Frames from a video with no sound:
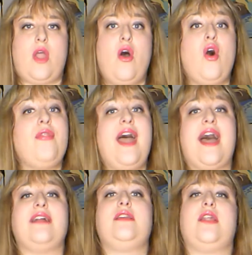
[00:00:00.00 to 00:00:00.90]
all
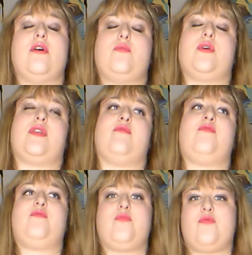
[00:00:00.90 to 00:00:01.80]
that, you know, with a
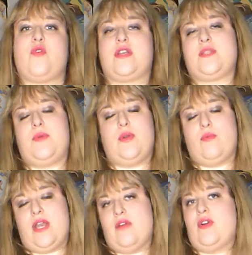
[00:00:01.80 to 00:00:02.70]
fork, spoon,
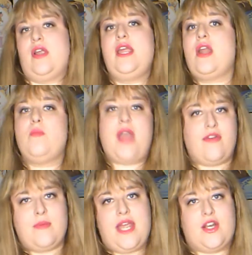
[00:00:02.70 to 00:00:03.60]
whatever, you know, have
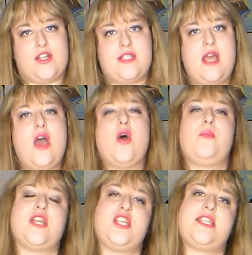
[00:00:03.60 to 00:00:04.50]
the manners.
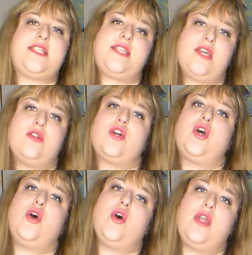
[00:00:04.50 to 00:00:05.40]
But she still
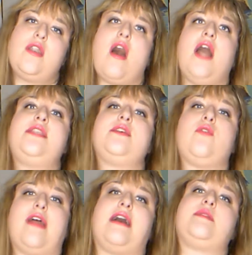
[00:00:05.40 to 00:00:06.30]
could not
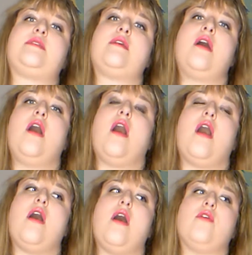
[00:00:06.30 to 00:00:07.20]
grasp
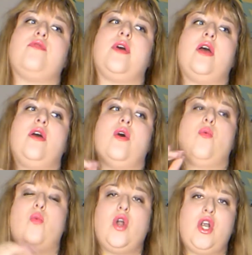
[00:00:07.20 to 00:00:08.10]
of
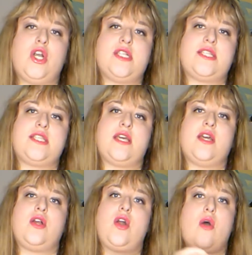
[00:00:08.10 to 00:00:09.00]
words
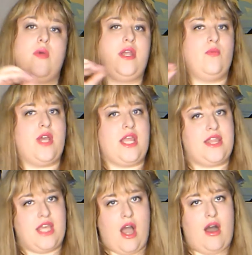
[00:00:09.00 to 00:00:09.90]
going with
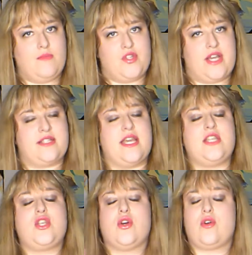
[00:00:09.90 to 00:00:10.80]
the object. It
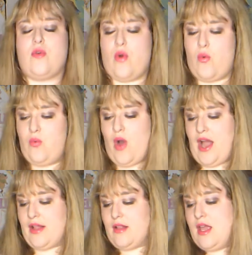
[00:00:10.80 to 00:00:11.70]
took a
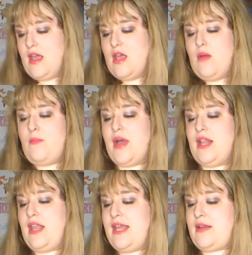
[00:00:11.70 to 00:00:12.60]
while.
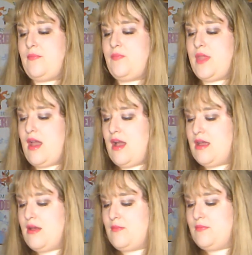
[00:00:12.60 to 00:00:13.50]
But like,
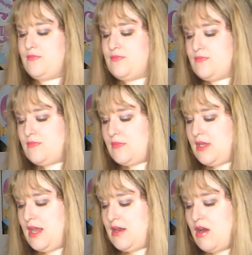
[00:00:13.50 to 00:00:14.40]
um,
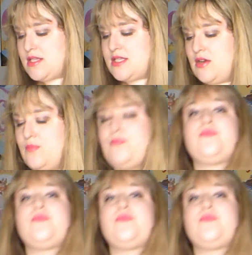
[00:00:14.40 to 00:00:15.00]
and also,